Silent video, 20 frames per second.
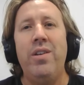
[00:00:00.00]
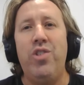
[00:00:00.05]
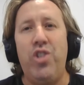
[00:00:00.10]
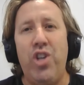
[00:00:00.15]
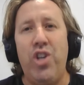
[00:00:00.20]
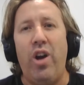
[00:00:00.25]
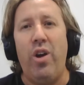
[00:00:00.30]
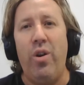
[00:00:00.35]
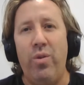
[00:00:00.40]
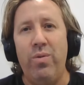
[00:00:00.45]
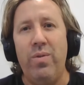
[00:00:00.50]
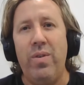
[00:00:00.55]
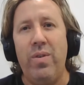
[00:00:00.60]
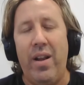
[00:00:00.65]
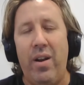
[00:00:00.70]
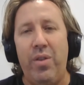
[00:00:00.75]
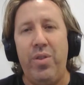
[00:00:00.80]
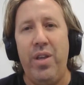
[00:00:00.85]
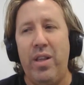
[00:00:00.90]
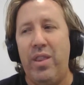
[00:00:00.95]
Joe.
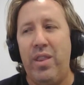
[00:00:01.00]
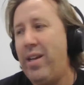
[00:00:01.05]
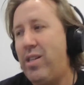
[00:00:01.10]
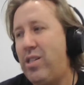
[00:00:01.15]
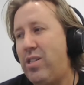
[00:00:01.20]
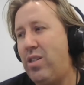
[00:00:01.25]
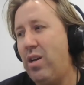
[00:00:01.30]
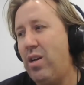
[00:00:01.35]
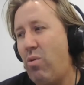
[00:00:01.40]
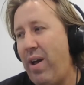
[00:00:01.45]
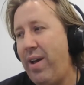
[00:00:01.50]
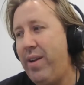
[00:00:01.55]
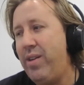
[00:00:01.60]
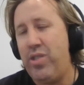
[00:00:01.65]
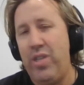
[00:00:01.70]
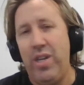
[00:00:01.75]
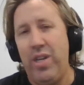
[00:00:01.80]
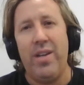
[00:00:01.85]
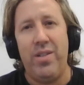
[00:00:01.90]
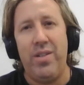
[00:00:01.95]
And I think that's the
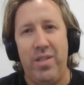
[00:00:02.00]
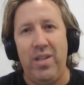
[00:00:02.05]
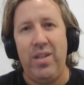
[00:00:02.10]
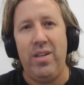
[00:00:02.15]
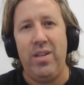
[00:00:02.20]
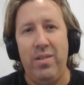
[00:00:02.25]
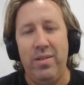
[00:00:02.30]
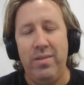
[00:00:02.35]
greatest thing it did.